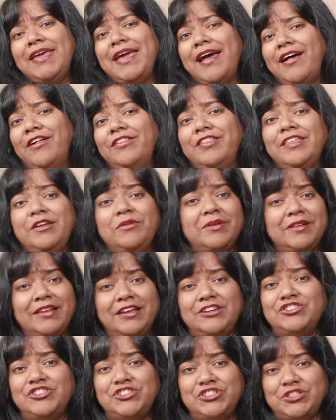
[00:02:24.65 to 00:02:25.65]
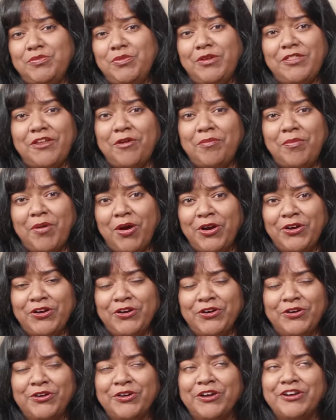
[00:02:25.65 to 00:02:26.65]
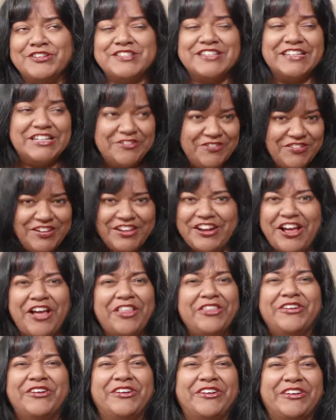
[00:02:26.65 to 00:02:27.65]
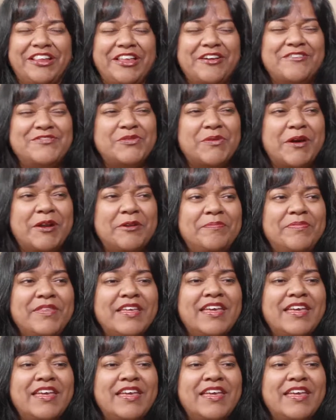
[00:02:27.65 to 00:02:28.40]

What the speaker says: healthy relationship with our partner or significant other or a loved one,